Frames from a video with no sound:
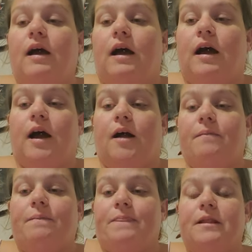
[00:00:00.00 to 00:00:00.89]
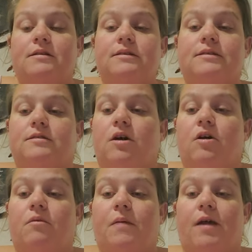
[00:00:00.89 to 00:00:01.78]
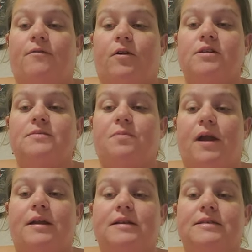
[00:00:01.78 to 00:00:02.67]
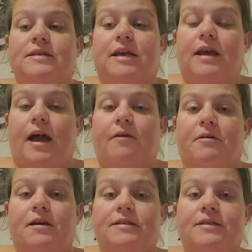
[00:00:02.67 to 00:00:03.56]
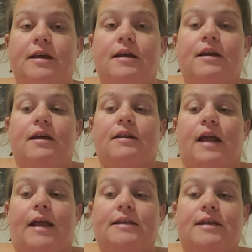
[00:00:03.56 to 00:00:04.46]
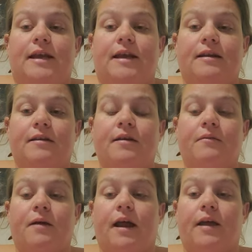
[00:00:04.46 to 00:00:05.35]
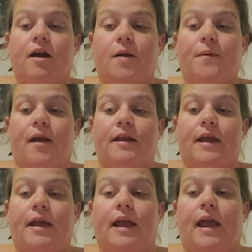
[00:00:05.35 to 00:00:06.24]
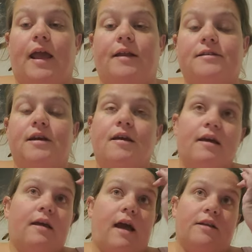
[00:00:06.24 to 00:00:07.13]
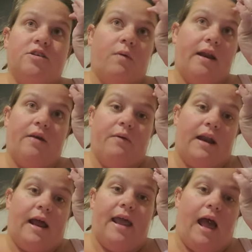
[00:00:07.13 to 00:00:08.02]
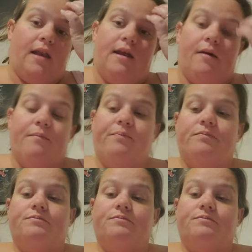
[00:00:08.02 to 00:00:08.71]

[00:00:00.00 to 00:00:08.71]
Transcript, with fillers: Um, so my first pregnancy, I was 19 when I got pregnant and 20 when I had him.